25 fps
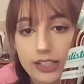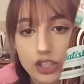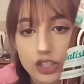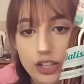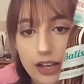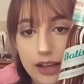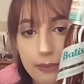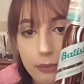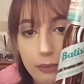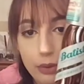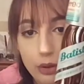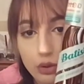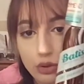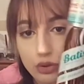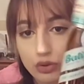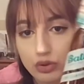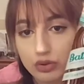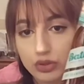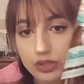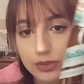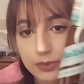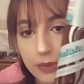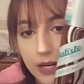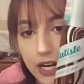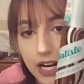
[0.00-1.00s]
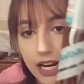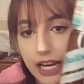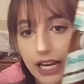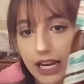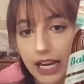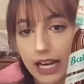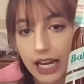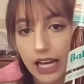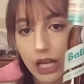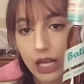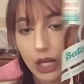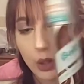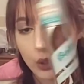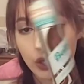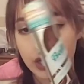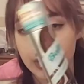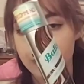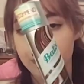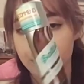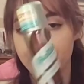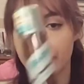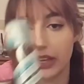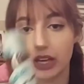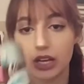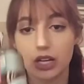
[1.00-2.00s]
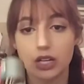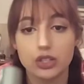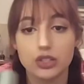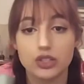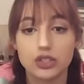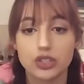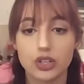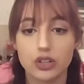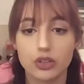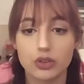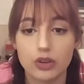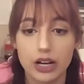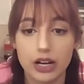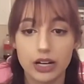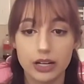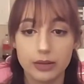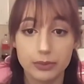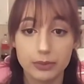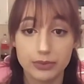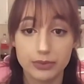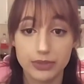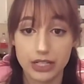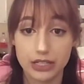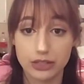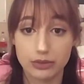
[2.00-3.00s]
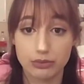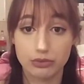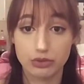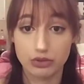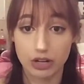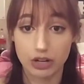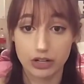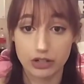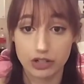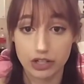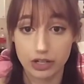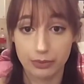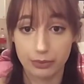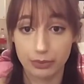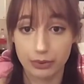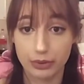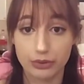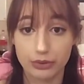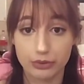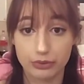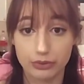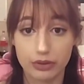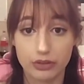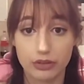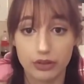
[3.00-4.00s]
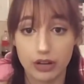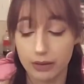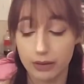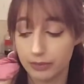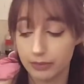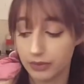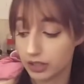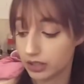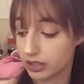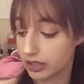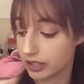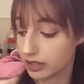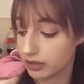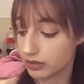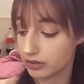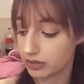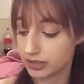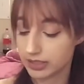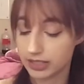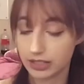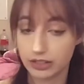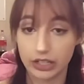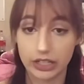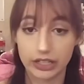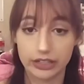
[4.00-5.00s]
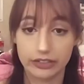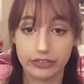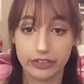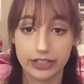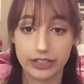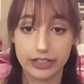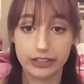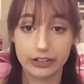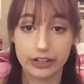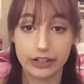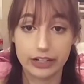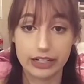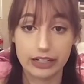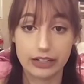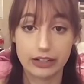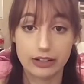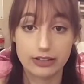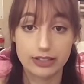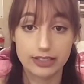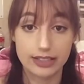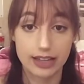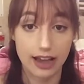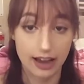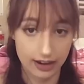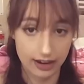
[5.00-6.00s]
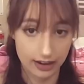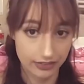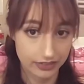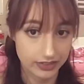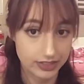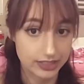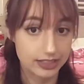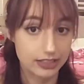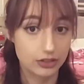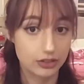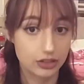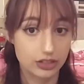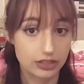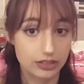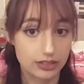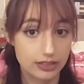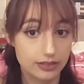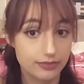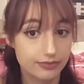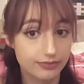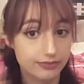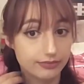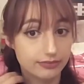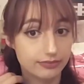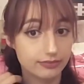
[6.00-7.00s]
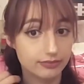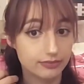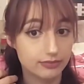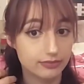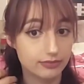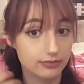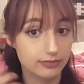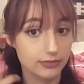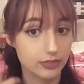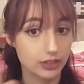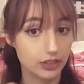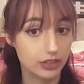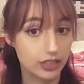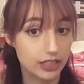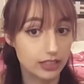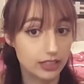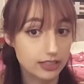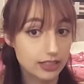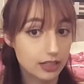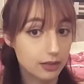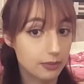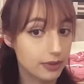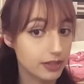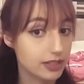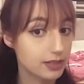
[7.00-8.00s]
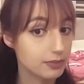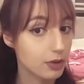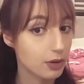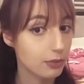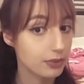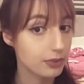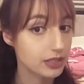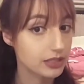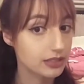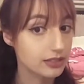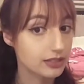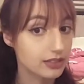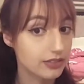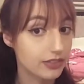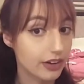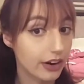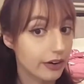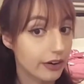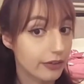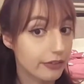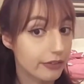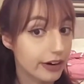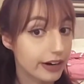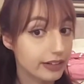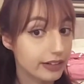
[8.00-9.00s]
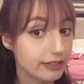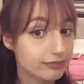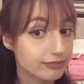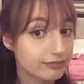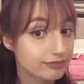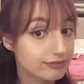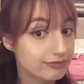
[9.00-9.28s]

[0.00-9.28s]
Shampoo Spray. Okay, so I'm obsessed with dry shampoo. I'm gonna let you know a secret if you didn't already know this. I have extensions. You can't tell, but small pieces of hair, right?